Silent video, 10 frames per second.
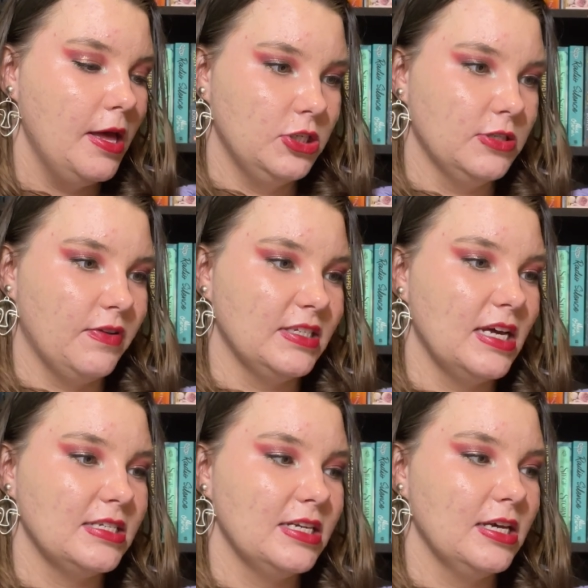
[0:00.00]
She's
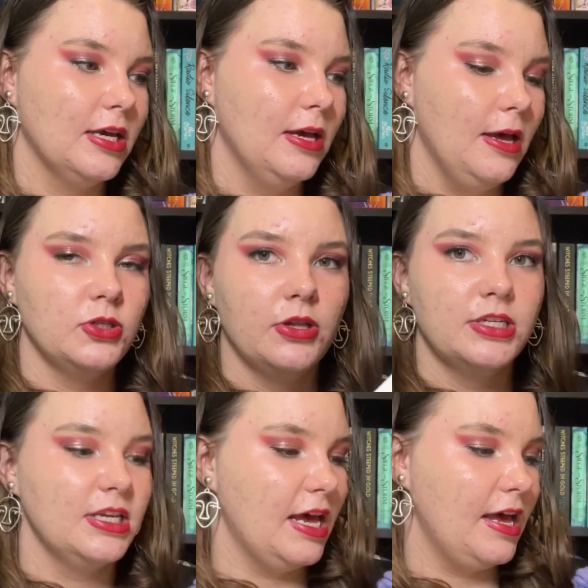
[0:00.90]
fantastic.
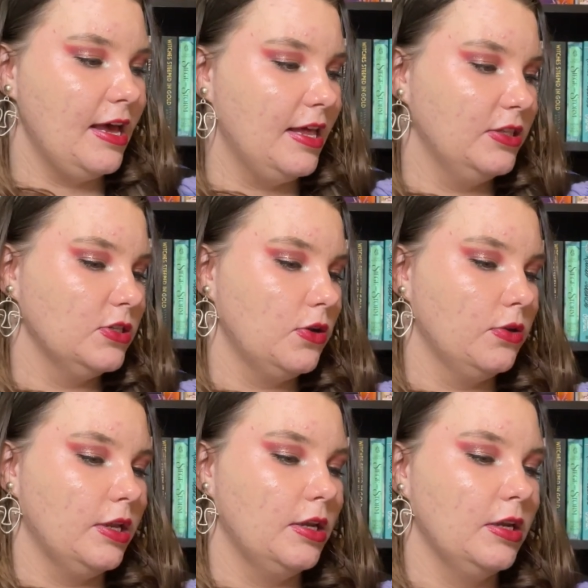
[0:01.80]
Solitaire ends on
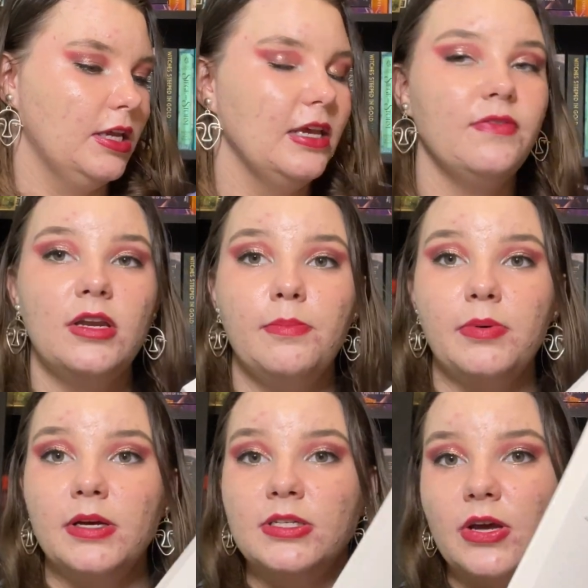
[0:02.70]
an even
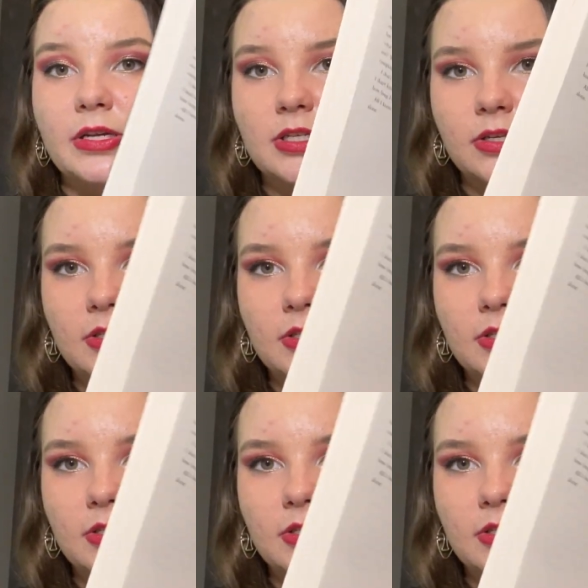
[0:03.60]
number, so as you can